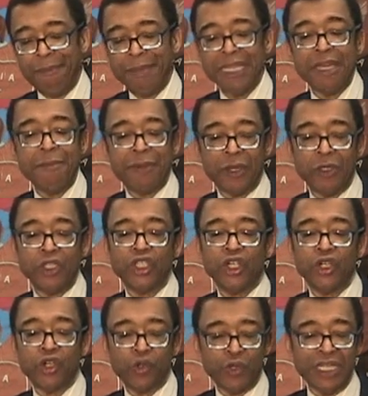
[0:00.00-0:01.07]
Medo
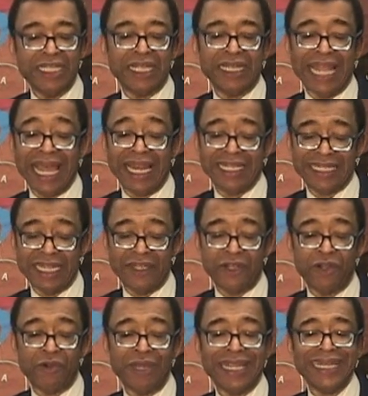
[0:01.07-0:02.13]
Persia, Greece, and
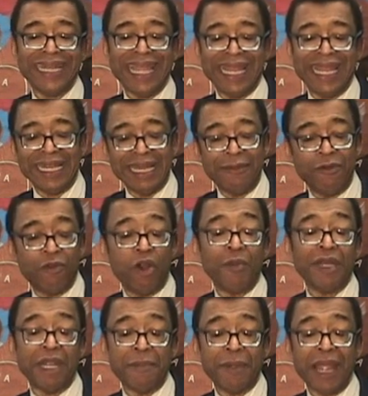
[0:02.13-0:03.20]
Alexander the Great, then the
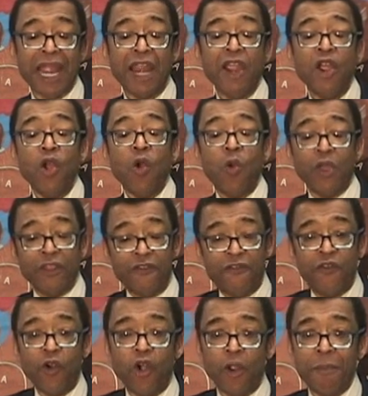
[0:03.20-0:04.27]
Roman Empire. Well, the
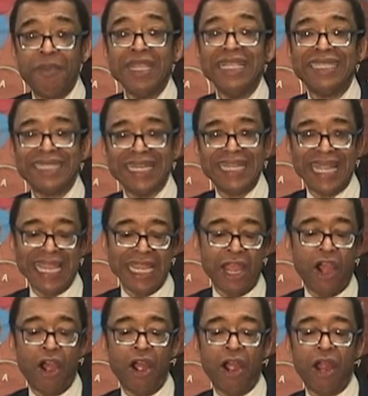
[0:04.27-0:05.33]
four beasts
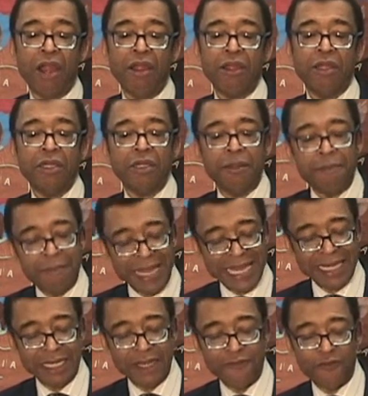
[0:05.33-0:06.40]
today are
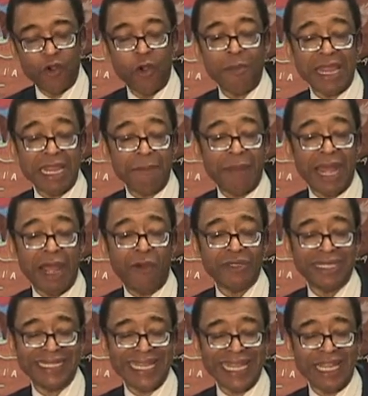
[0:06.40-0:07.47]
mainly, the four main
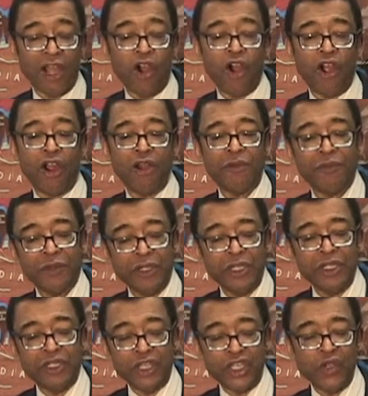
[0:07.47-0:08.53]
powers today are
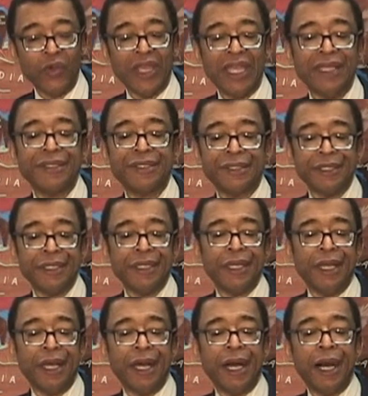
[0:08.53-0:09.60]
the U.S.,
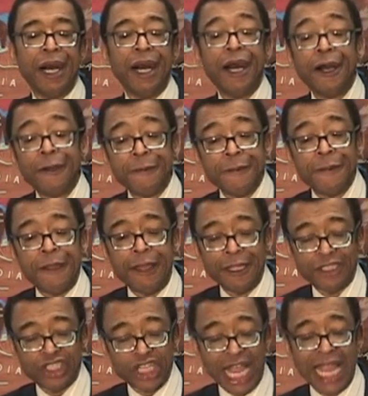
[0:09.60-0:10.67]

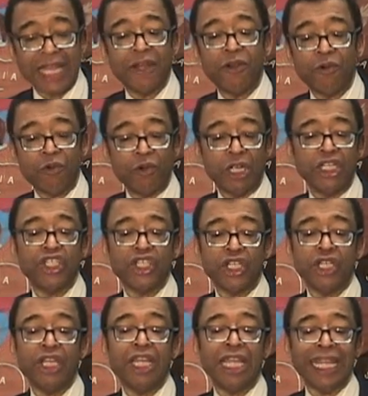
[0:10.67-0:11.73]
China,
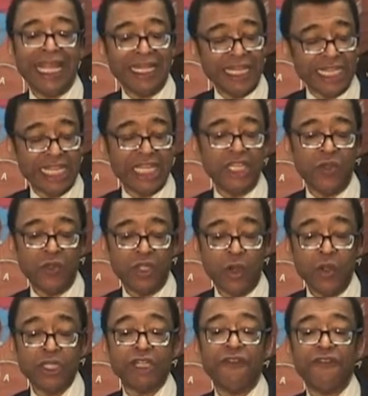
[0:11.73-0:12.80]
Russia, and the EU.
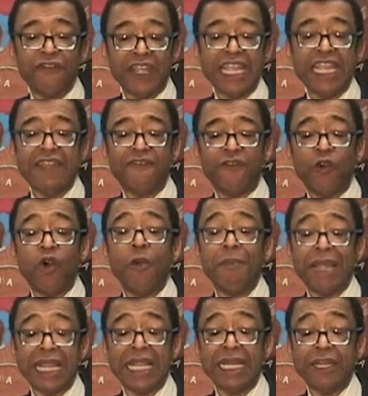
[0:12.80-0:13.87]
Those are the four
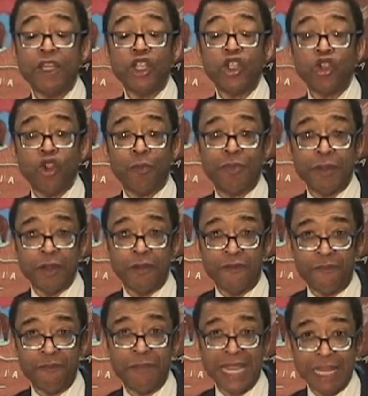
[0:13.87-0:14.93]
main
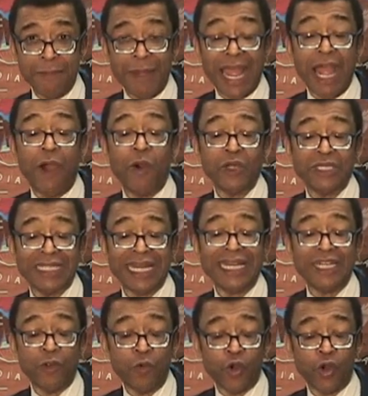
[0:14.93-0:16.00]
powers that are
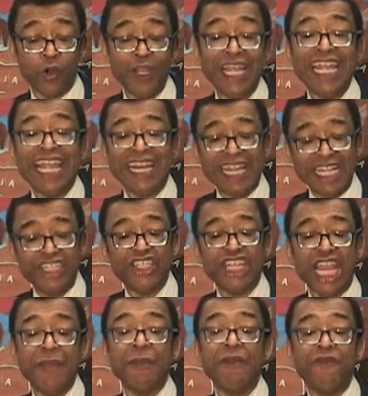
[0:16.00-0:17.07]
in the world, and they
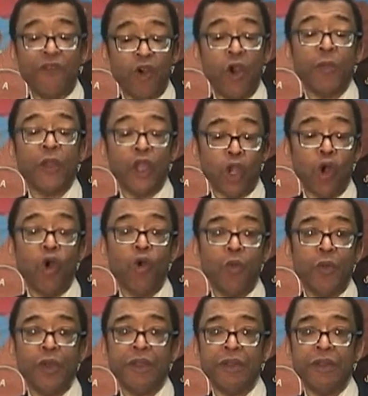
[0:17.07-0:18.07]
shape and form the globe,